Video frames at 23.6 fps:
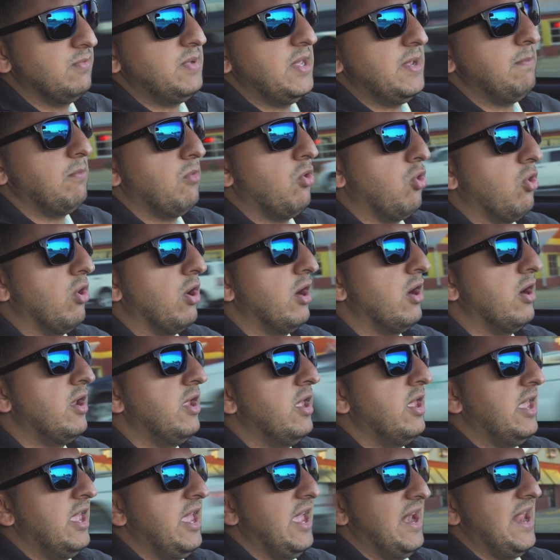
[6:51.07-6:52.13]
bit more,
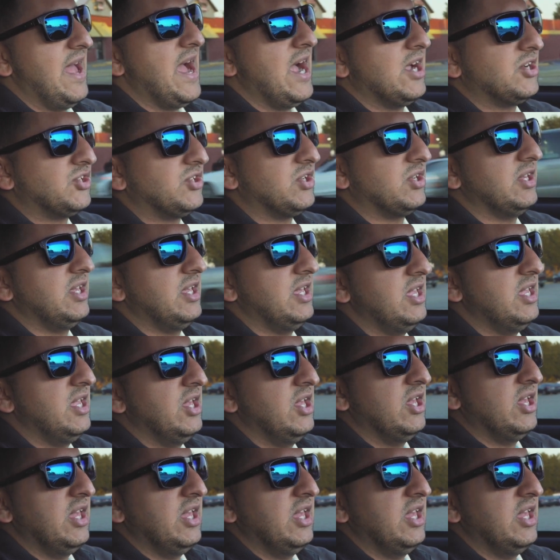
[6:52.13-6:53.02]
and actually